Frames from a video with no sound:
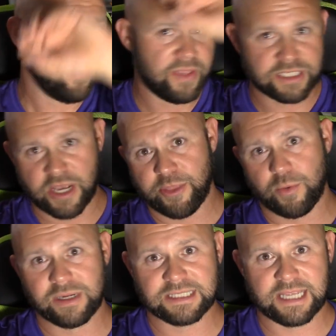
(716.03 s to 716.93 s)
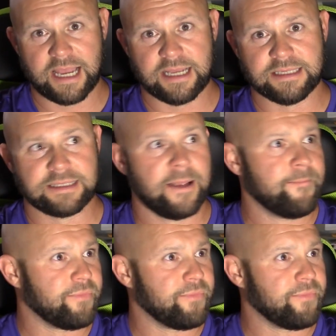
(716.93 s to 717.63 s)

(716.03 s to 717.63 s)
This other one says